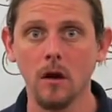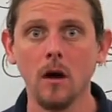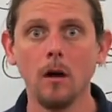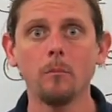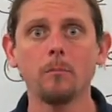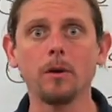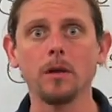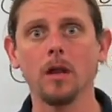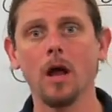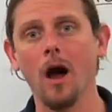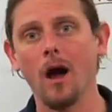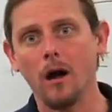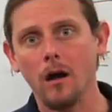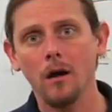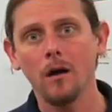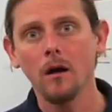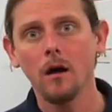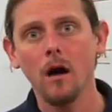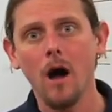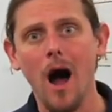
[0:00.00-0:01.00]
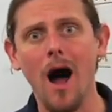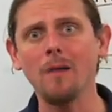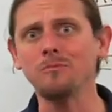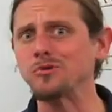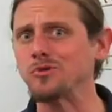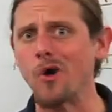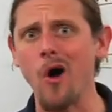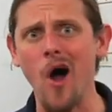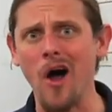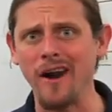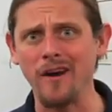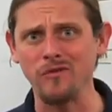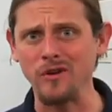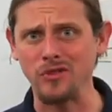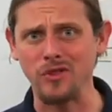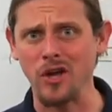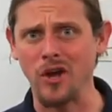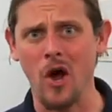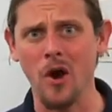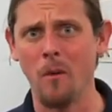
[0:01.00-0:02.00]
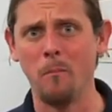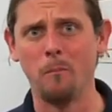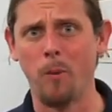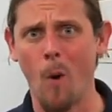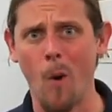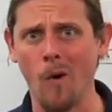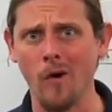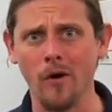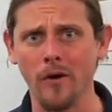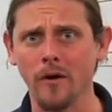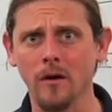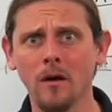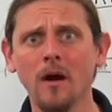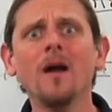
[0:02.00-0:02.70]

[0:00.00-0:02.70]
But look, I'm drawing everything on a board.